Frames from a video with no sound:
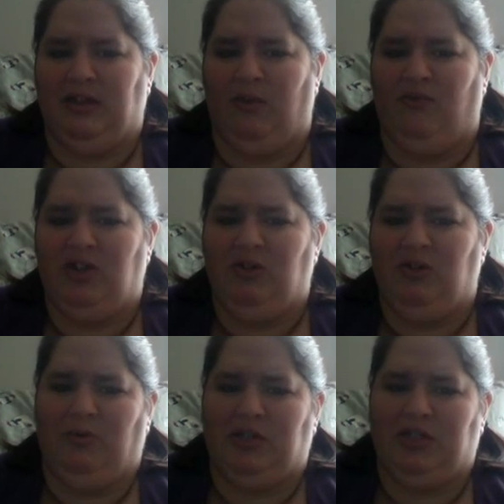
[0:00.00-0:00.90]
The
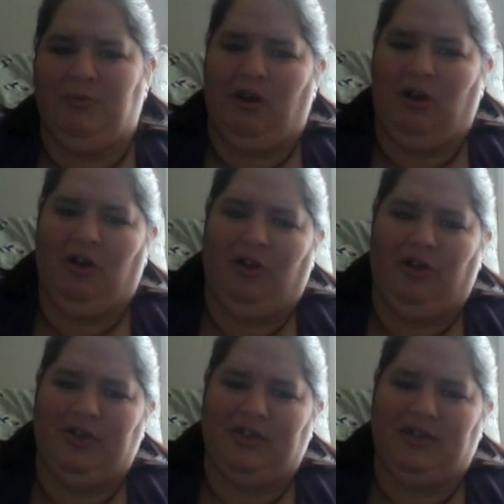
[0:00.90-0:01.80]
refrigerator was small,
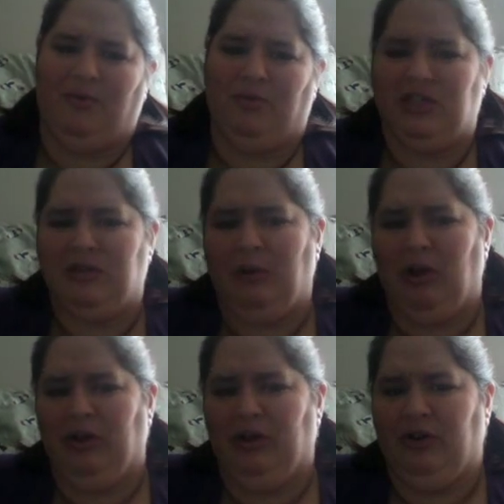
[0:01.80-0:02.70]
the set was
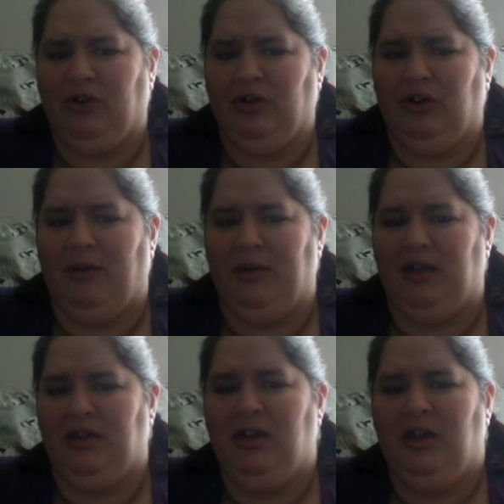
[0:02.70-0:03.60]
smaller. I
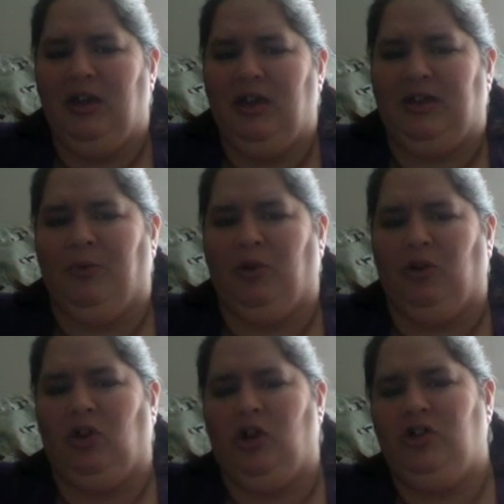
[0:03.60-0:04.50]
mean, they were
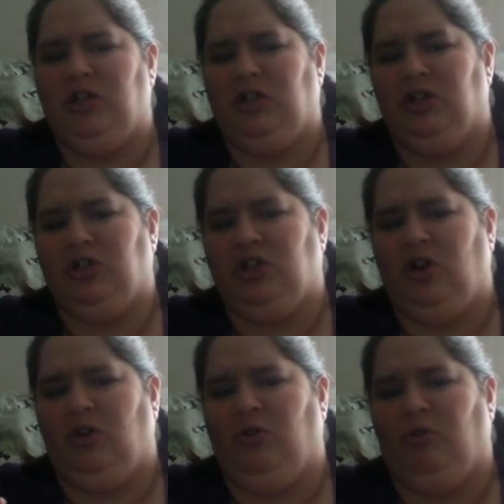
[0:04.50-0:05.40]
launching the
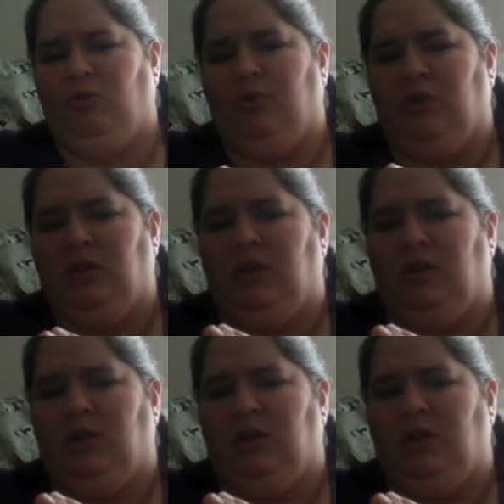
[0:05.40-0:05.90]
show